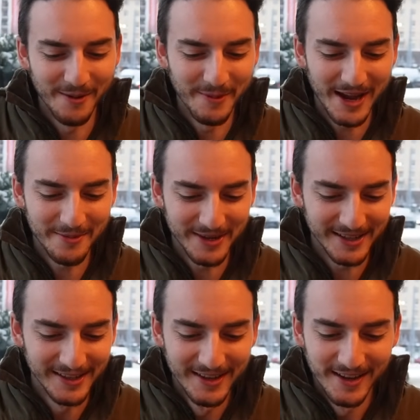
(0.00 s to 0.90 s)
Maybe.
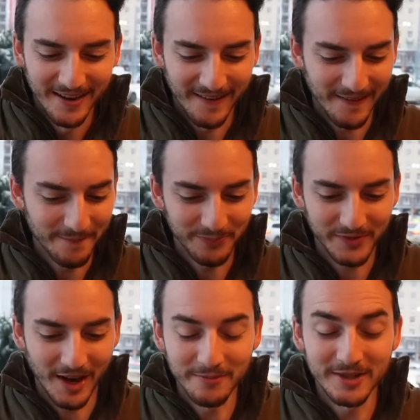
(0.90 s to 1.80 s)
Um,
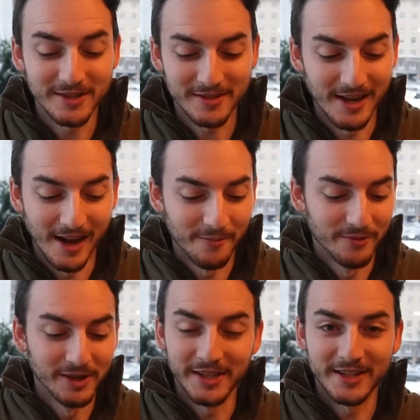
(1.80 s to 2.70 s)
I'm just yeah, I'm
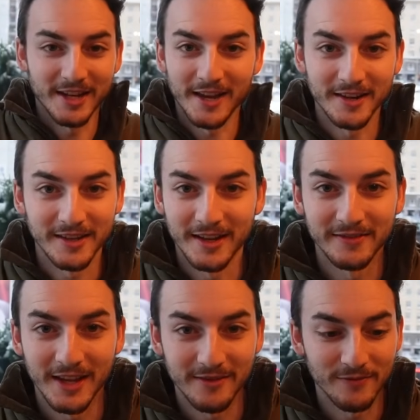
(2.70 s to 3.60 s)
really excited again
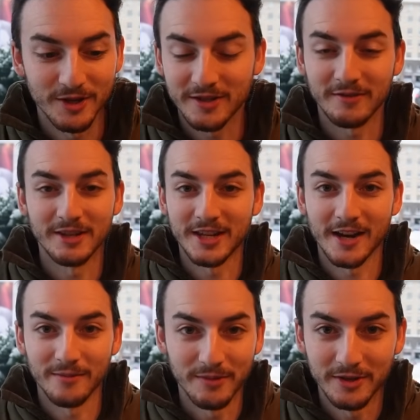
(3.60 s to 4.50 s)
that this
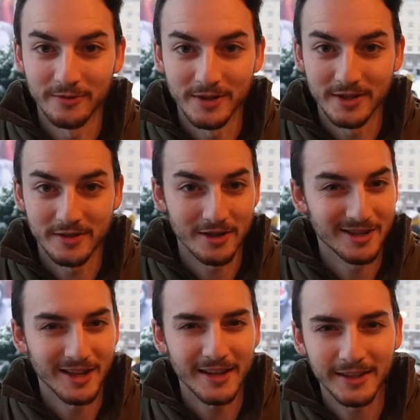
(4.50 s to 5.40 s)
entire meal was just
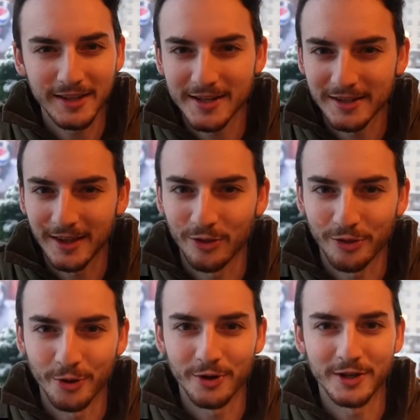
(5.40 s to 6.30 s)
slightly less
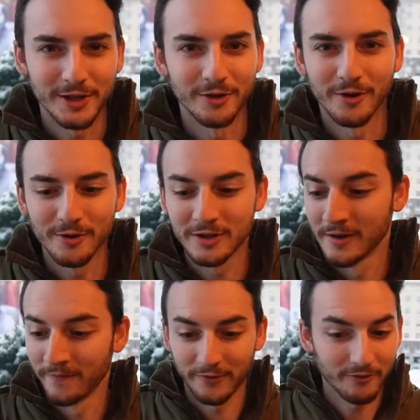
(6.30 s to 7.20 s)
30 euros
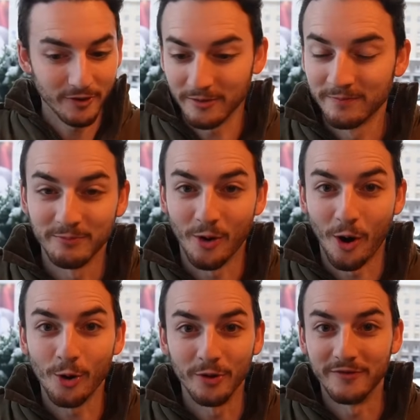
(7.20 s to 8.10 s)
for
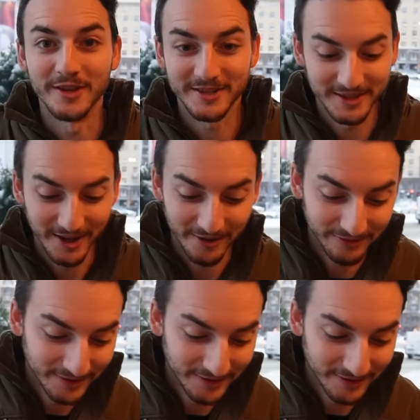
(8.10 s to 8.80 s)
all of this stuff.